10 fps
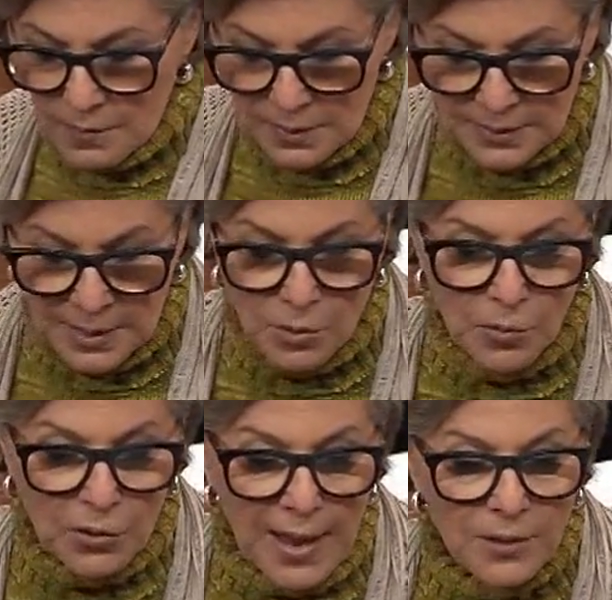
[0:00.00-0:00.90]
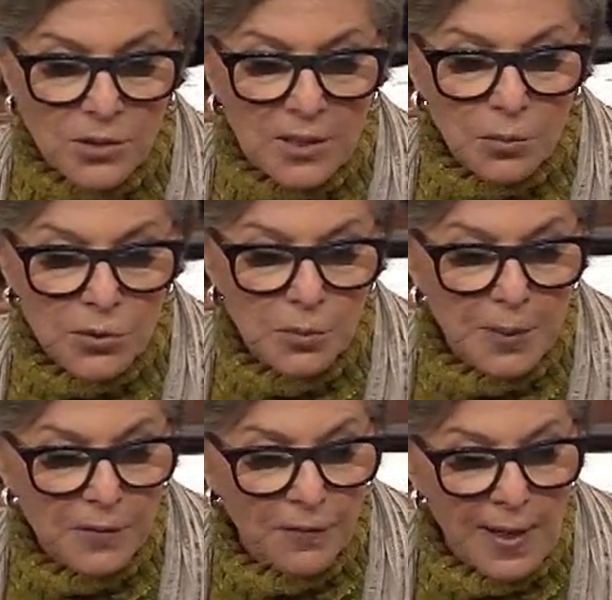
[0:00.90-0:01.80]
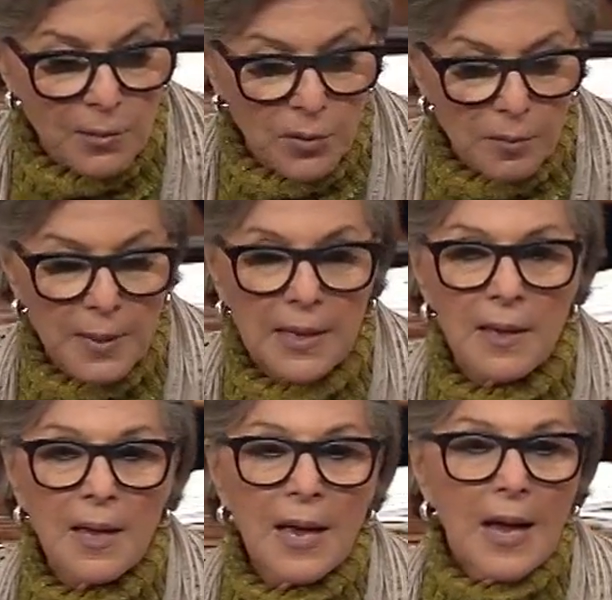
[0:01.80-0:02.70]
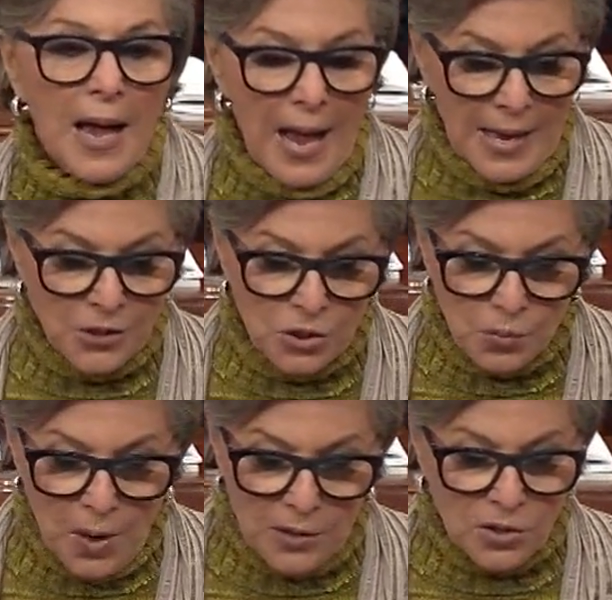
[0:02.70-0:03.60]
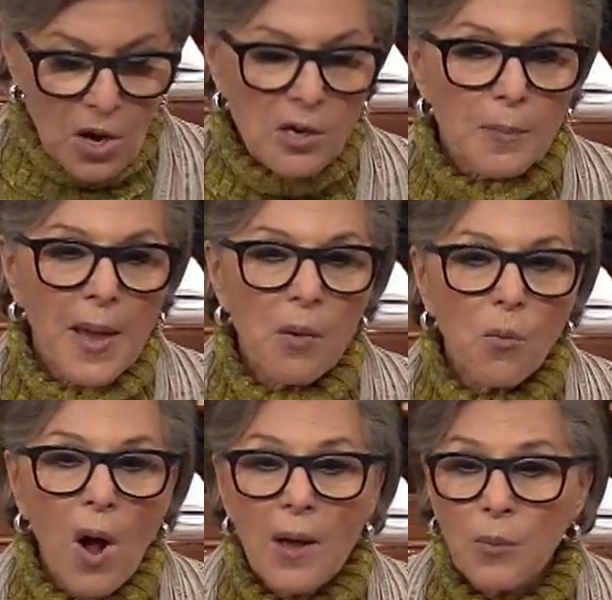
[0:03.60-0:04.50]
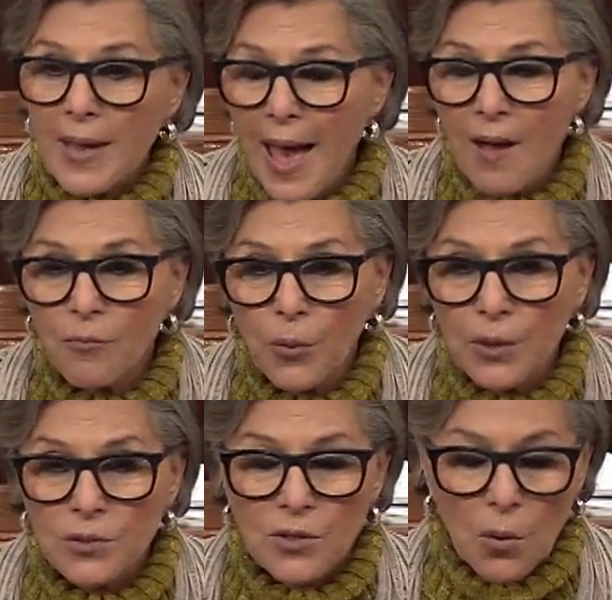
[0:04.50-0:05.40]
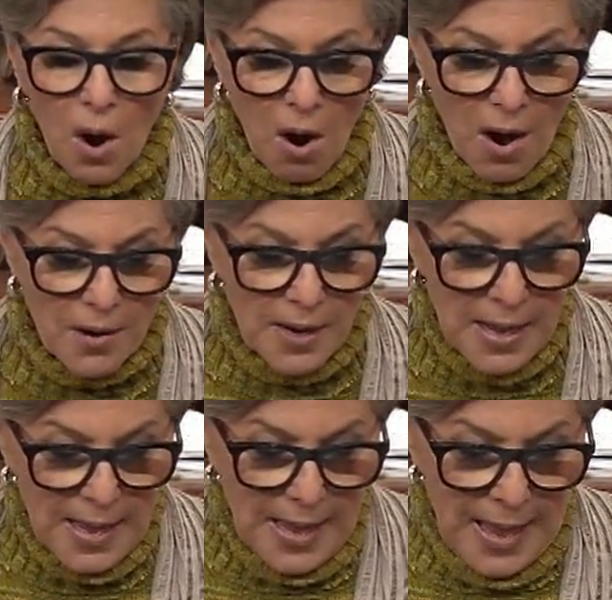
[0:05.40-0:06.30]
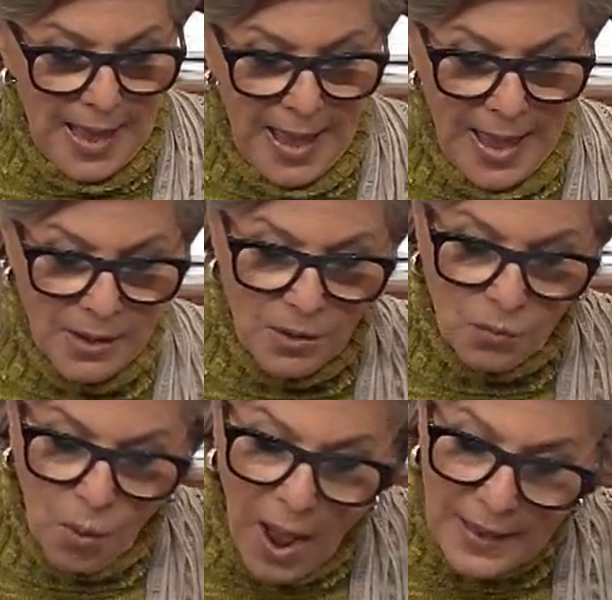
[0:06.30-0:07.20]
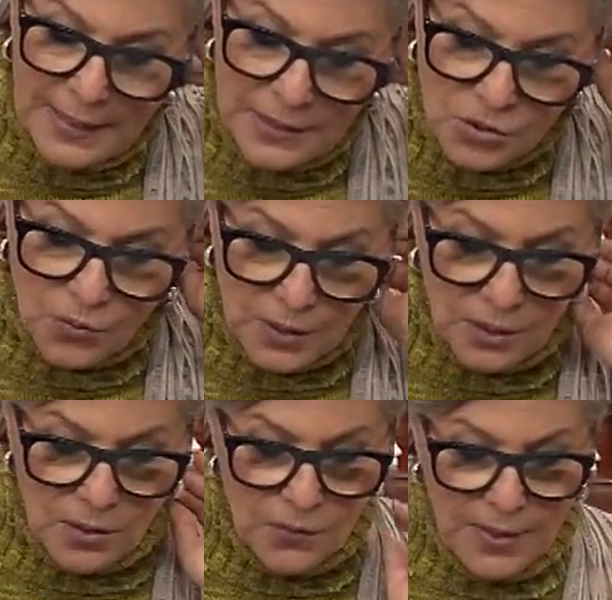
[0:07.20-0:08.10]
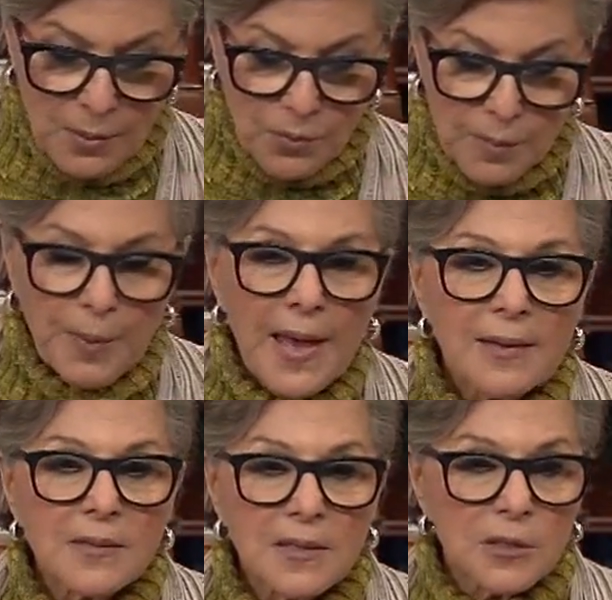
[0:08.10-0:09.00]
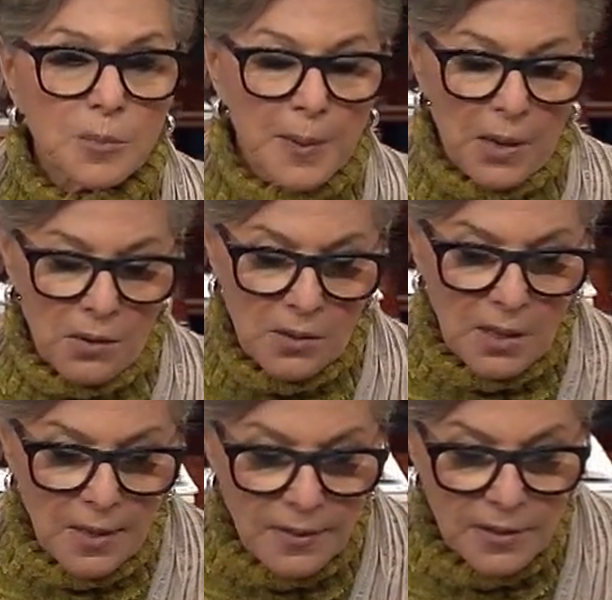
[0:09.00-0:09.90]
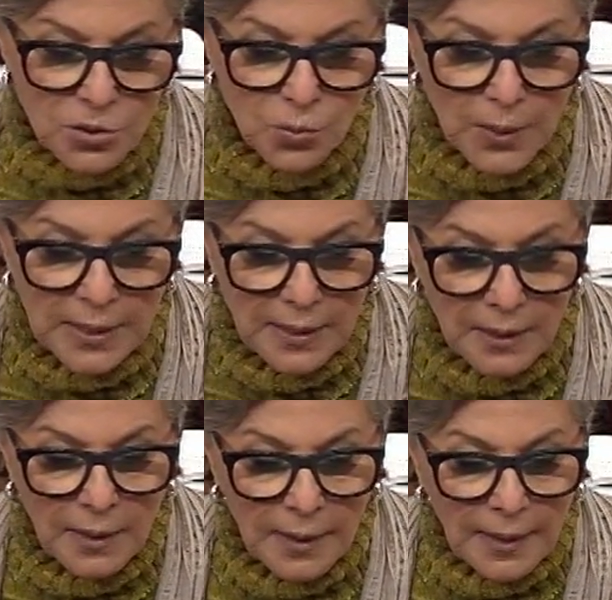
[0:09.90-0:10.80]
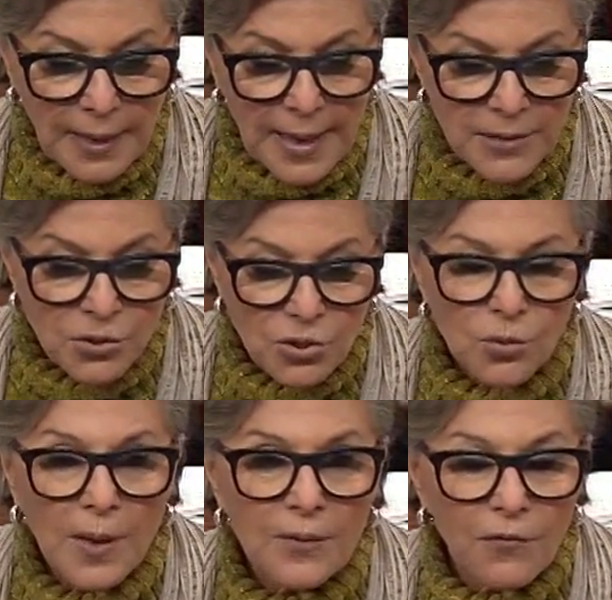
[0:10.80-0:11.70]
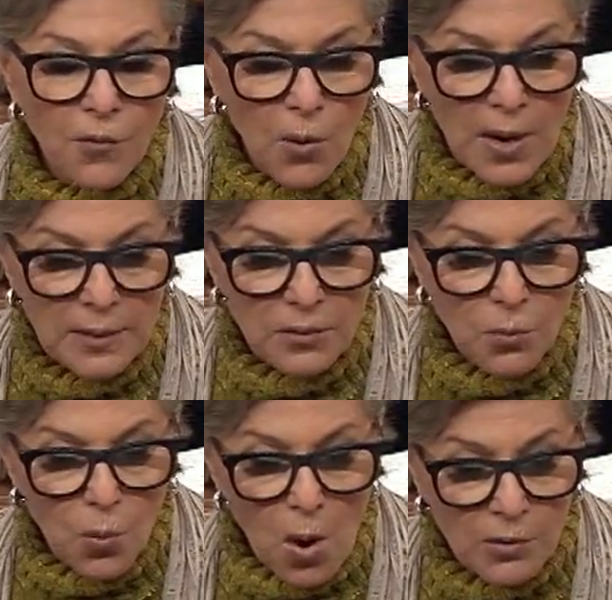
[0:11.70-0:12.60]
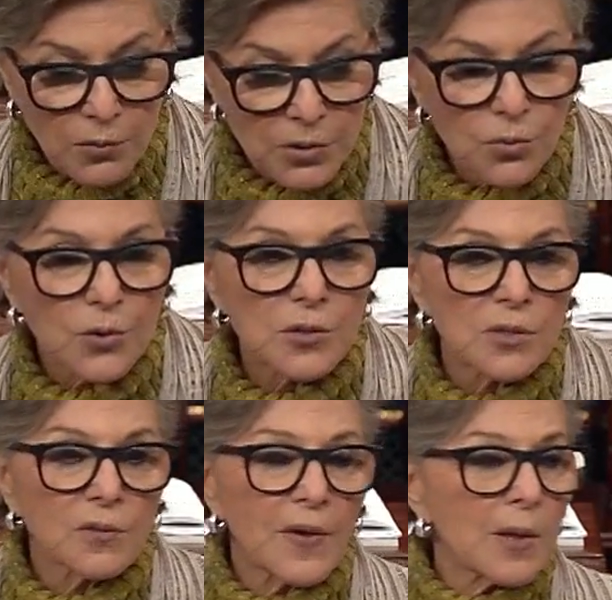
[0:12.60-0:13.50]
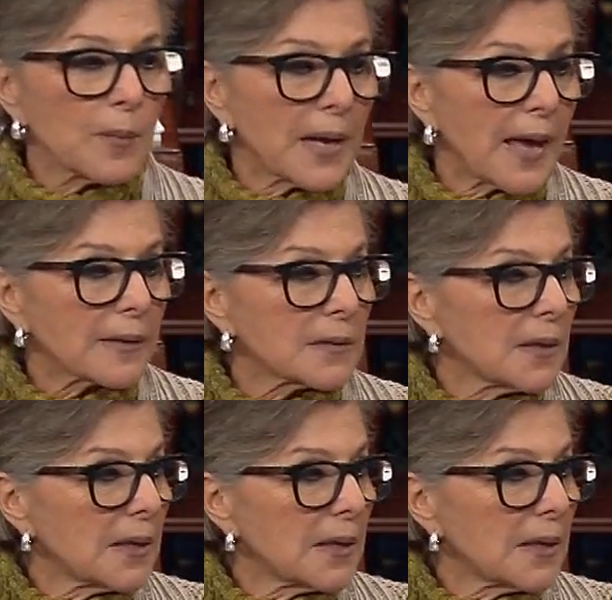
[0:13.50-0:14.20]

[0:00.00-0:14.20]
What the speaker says: Senator Murkowski will speak following me. I just want to talk about why we have worked so hard and why it is critical that we pass this bill this week, S2848, the Water Resources Development Act,